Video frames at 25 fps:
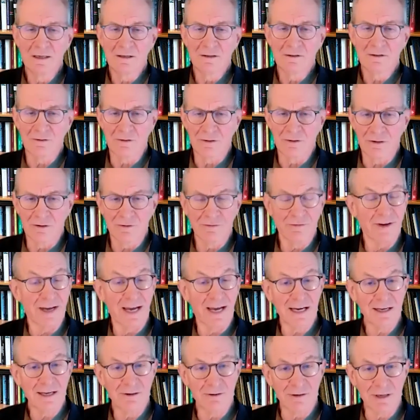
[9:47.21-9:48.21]
through your
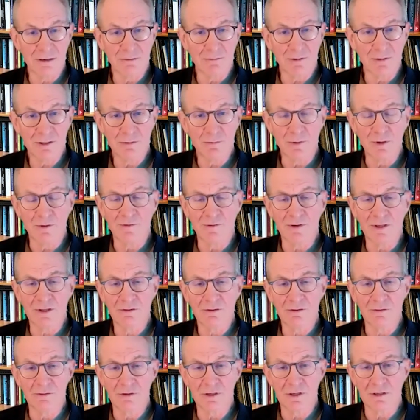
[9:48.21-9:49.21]
factory and what's moving
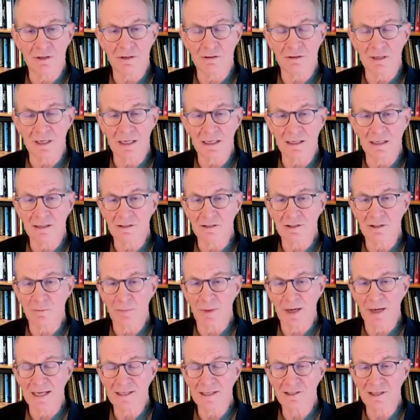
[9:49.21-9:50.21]
through your
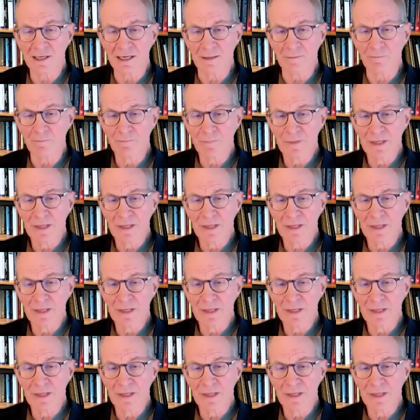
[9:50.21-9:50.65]
supply chain.